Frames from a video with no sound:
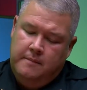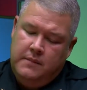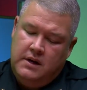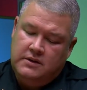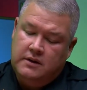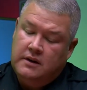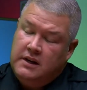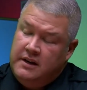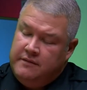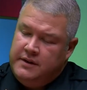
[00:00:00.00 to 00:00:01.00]
He's going to
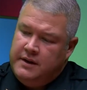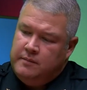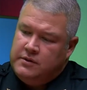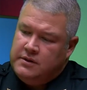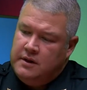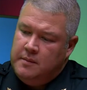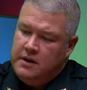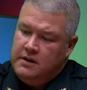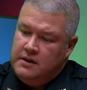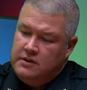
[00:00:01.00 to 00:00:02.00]
give them
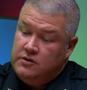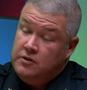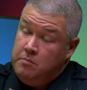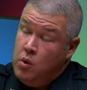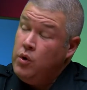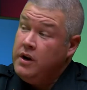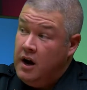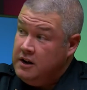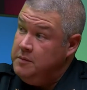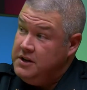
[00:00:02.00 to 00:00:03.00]
some more
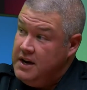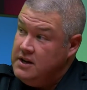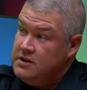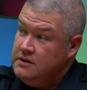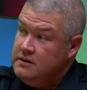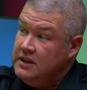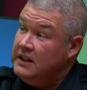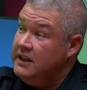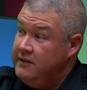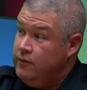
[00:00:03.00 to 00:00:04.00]
documentation to
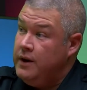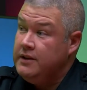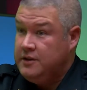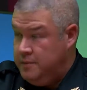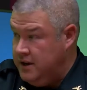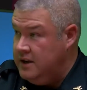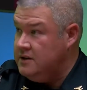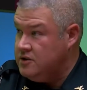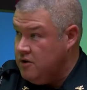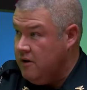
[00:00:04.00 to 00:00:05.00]
leave with to begin
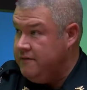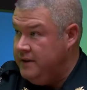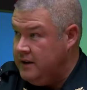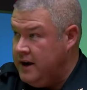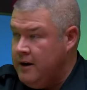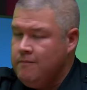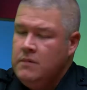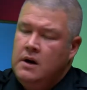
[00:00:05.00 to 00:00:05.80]
to start filling out.